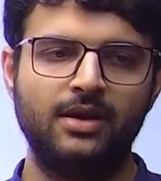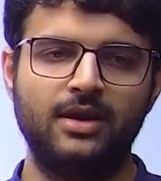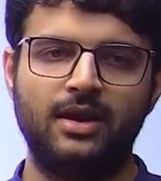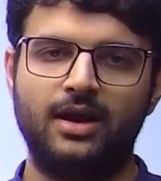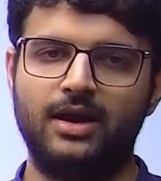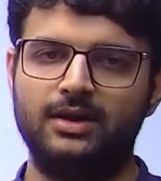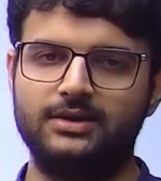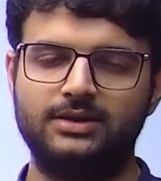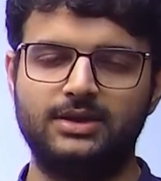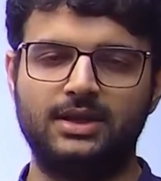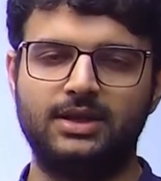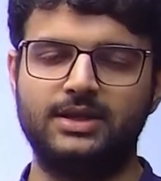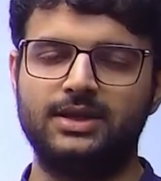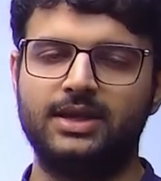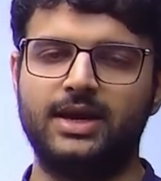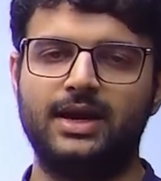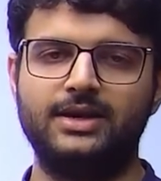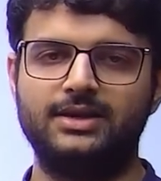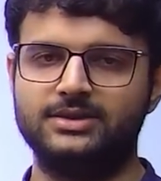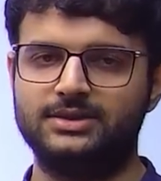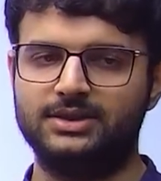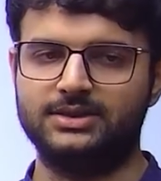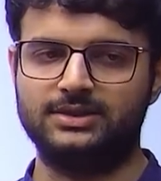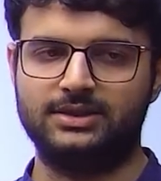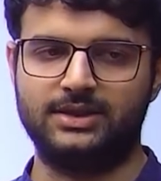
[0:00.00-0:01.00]
Other than that,
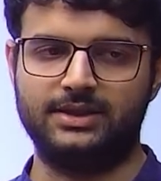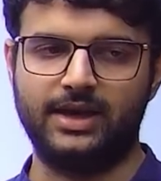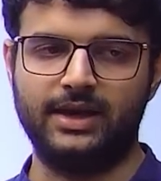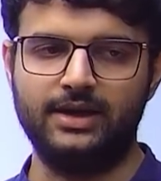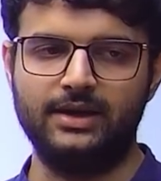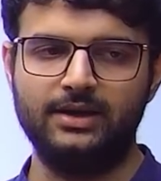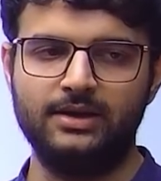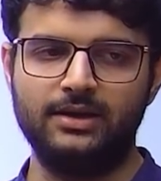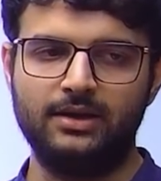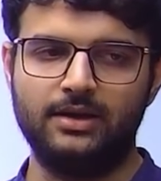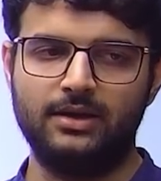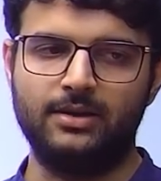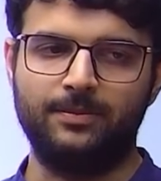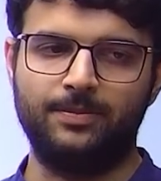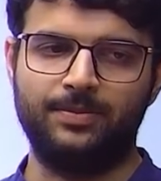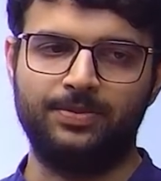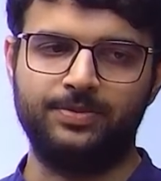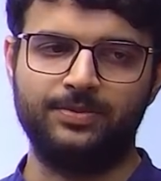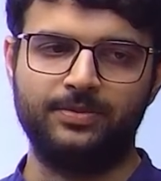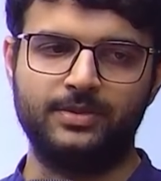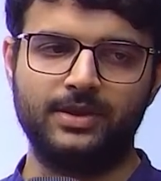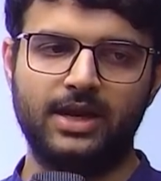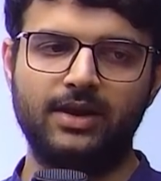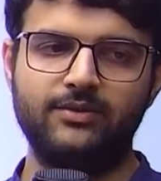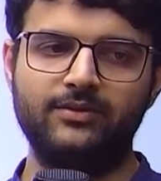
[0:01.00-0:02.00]
it's just a title. Um,
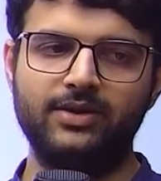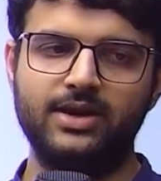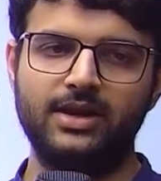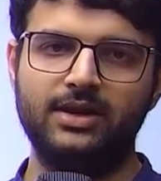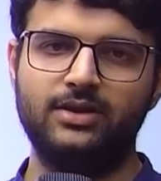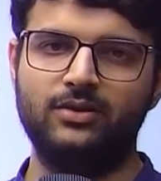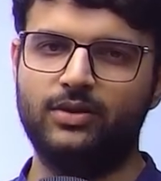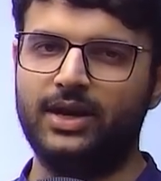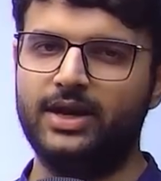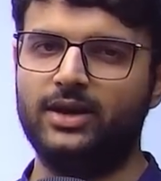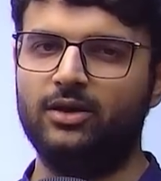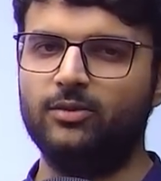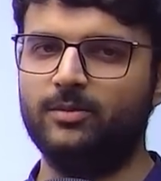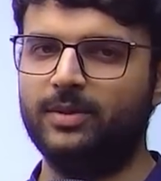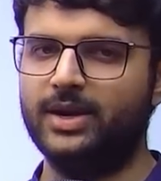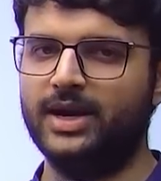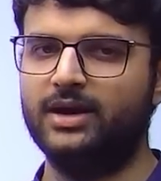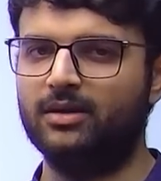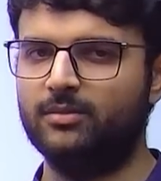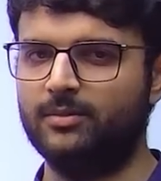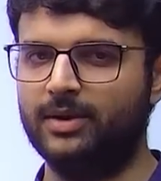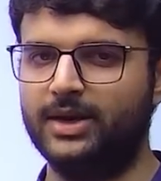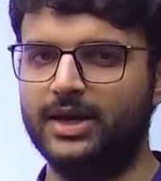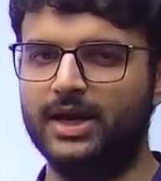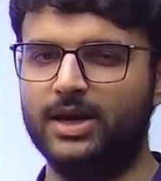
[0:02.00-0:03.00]
level, you need to be
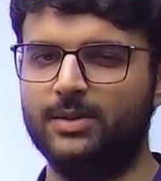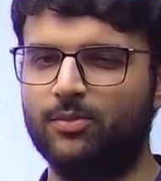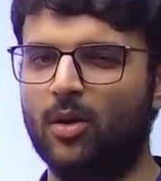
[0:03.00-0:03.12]
intermediate,